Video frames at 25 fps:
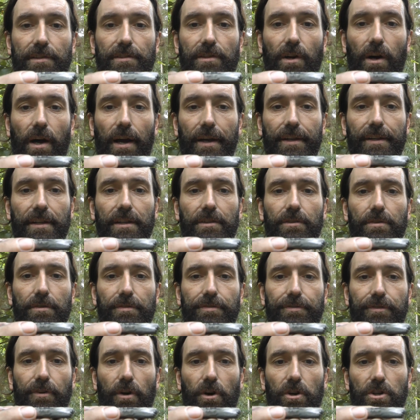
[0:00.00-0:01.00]
so I need
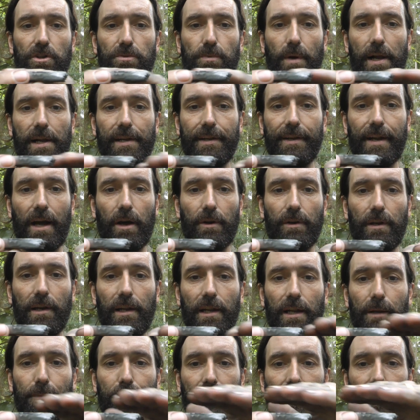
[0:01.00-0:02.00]
to forge weld it out a
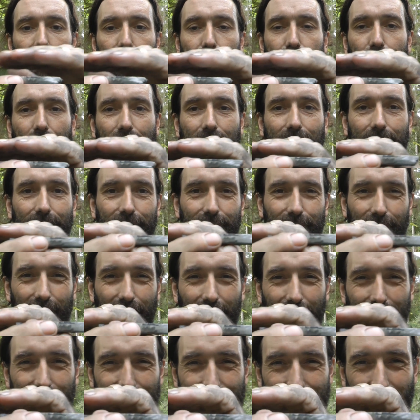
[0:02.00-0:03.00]
little bit and make it
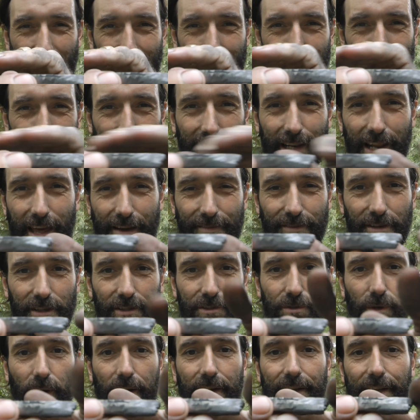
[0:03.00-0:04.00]
exactly
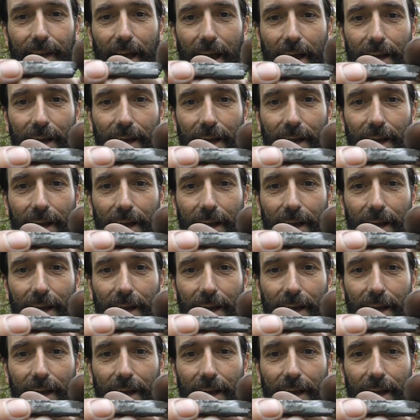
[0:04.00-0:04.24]
level so I can